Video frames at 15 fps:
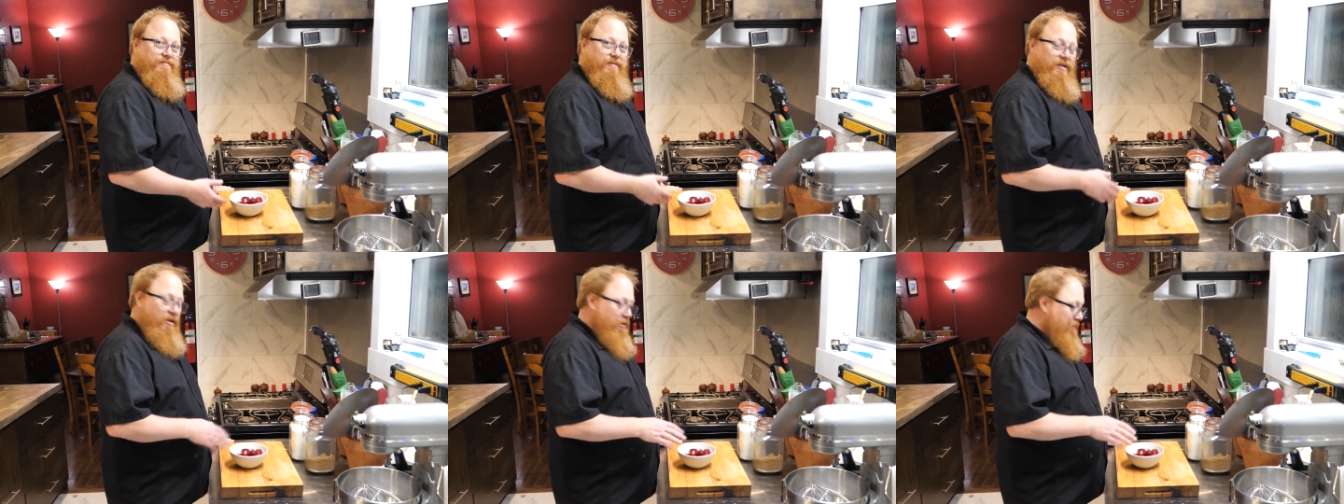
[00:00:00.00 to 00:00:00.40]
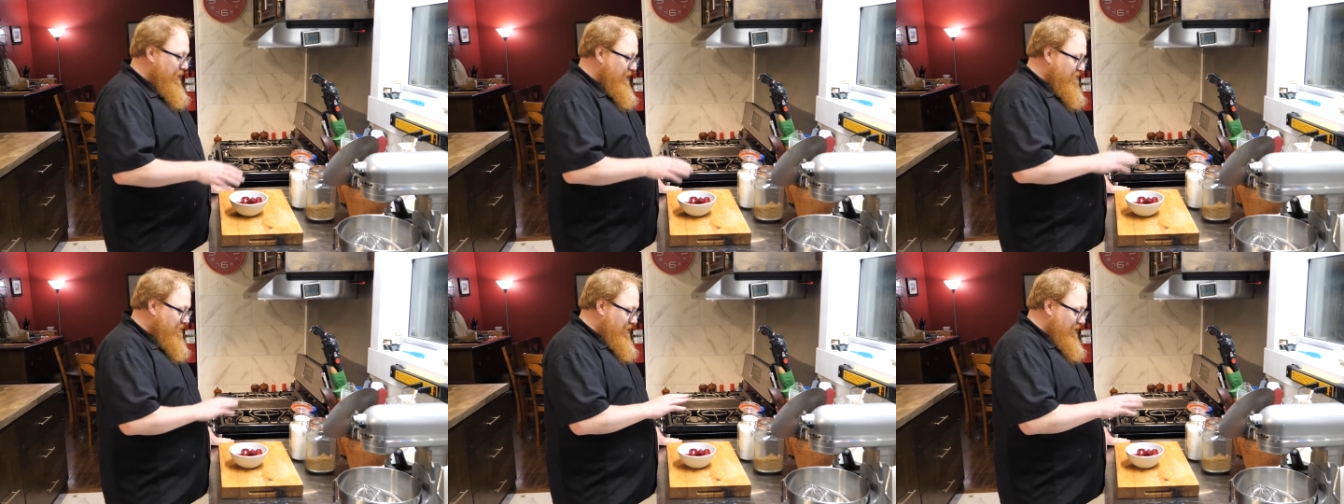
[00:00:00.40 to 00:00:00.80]
You know,
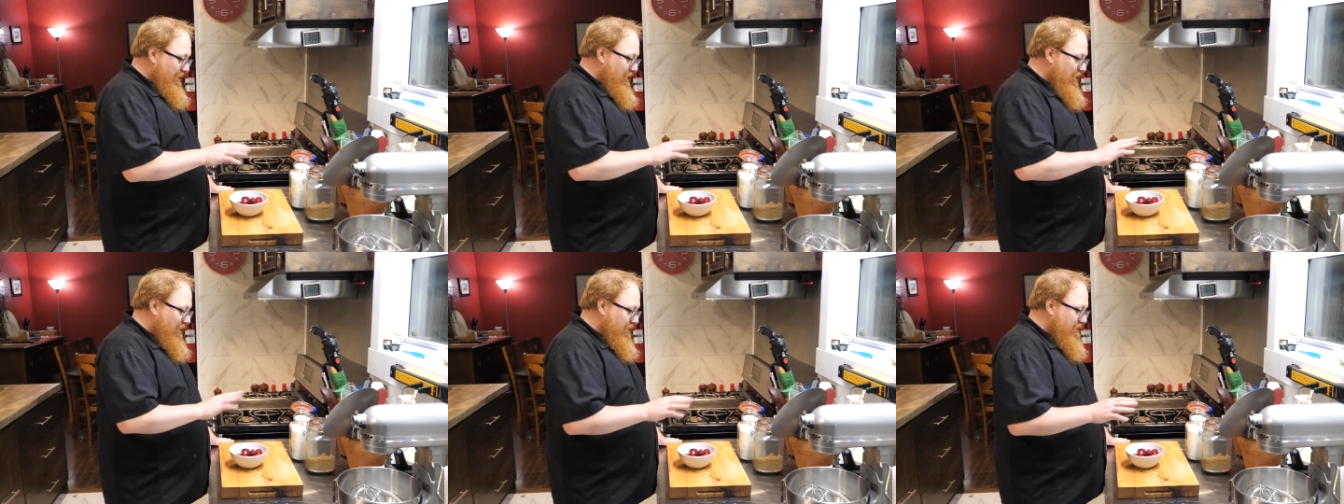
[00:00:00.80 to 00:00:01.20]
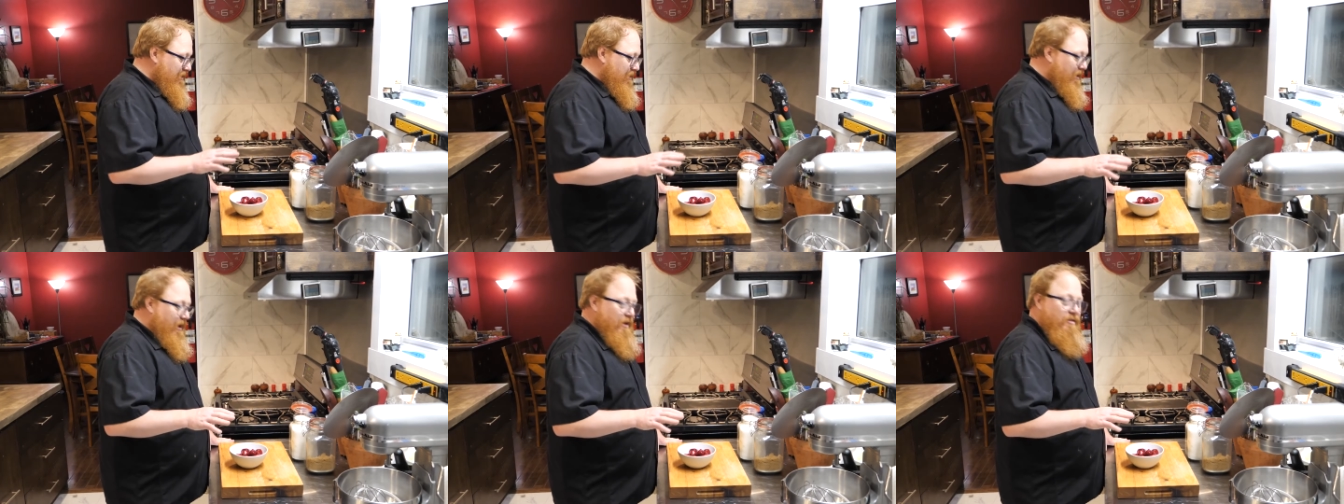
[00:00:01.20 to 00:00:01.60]
basically all I
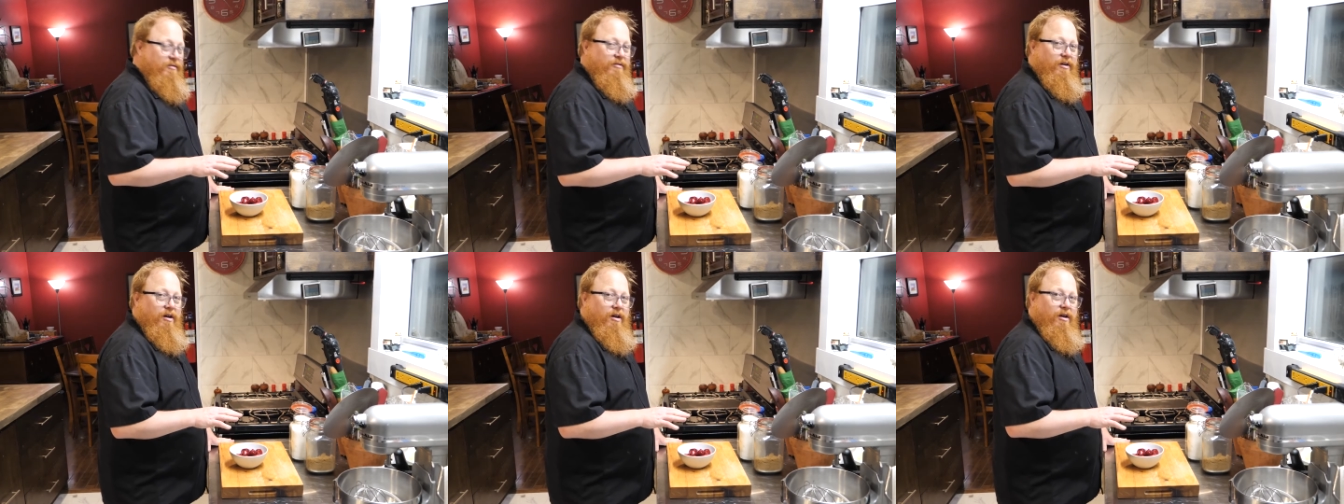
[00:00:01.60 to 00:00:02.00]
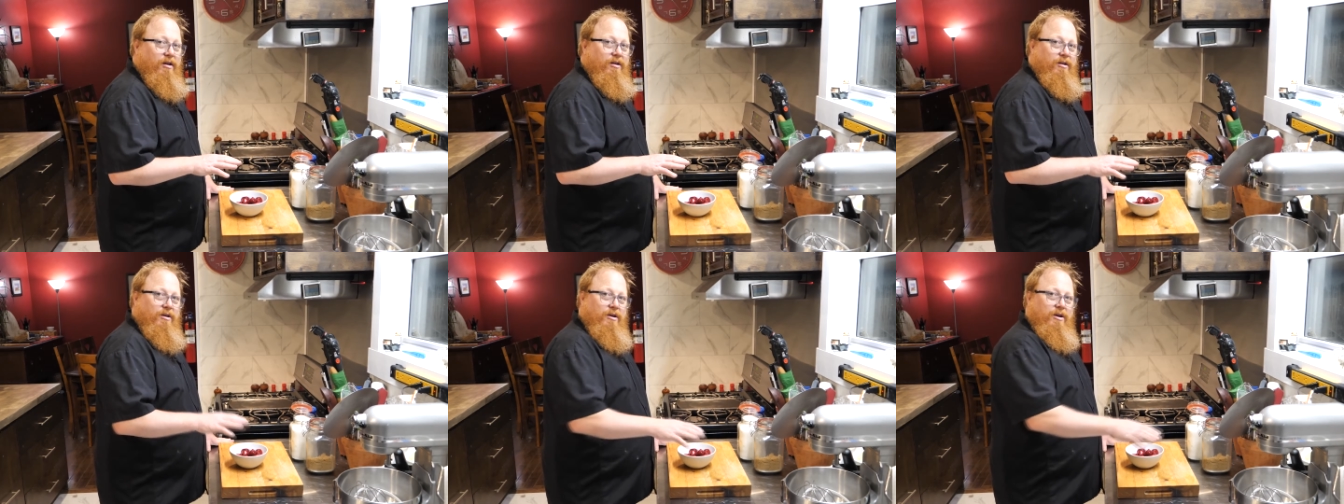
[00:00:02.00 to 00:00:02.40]
did last
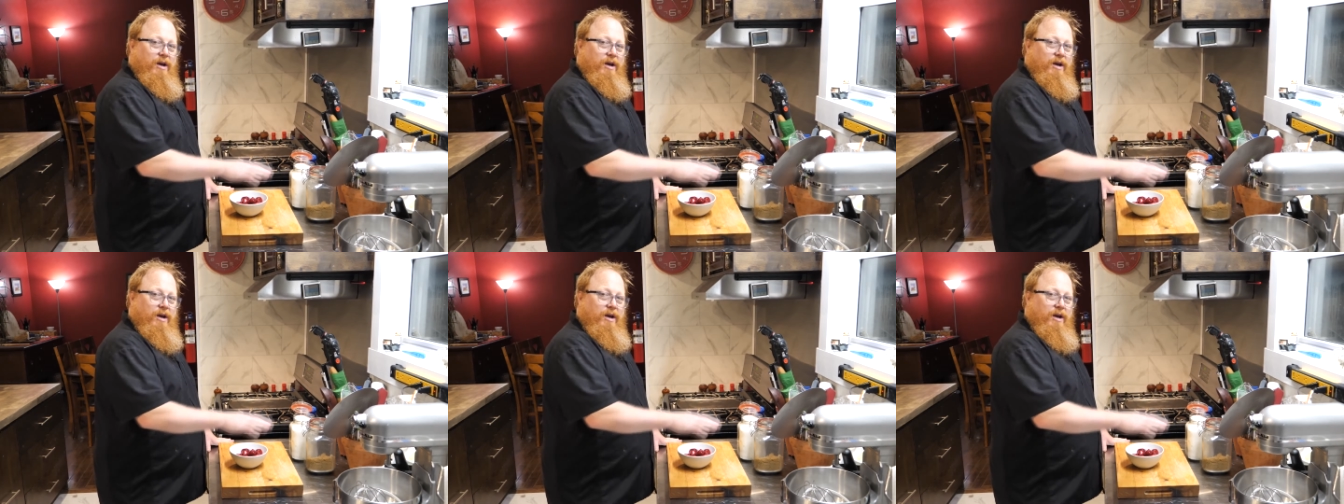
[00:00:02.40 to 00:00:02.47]
fall,